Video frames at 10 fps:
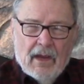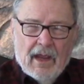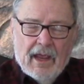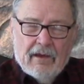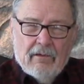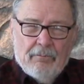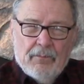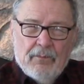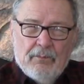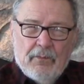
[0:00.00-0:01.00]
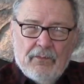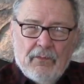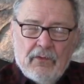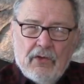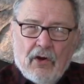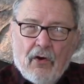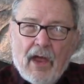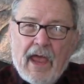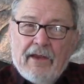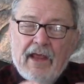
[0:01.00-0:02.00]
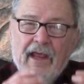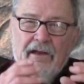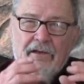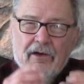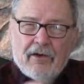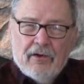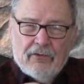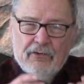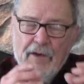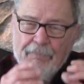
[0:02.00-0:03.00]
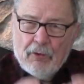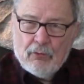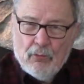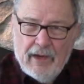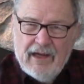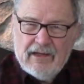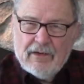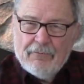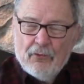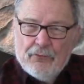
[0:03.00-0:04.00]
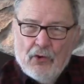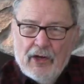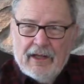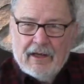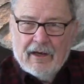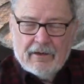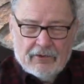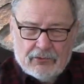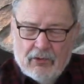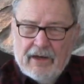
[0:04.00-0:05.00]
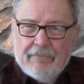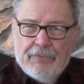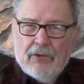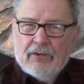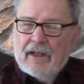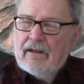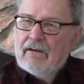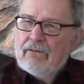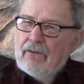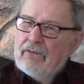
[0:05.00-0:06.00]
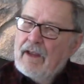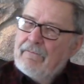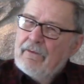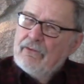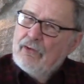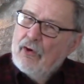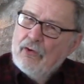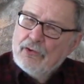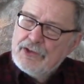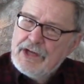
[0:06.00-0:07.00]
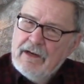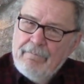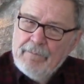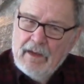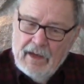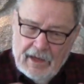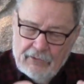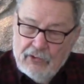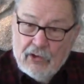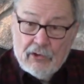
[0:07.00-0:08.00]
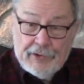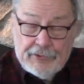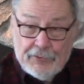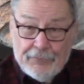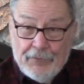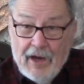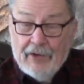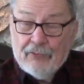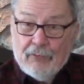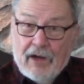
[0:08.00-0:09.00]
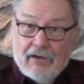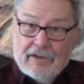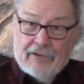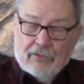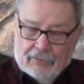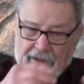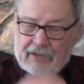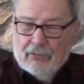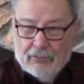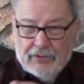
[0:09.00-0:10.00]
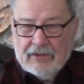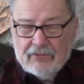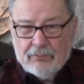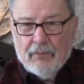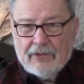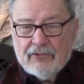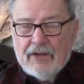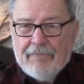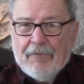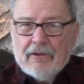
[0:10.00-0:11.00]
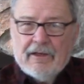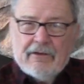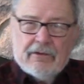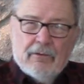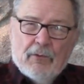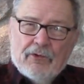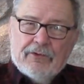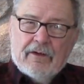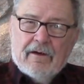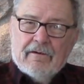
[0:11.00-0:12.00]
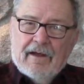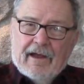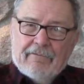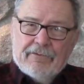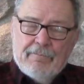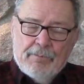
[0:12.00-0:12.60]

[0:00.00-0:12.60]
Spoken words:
And they learn different ways of avoiding hunters. Quite a few that does and yearlings and fawns rarely do. They do things much differently through most of their lives.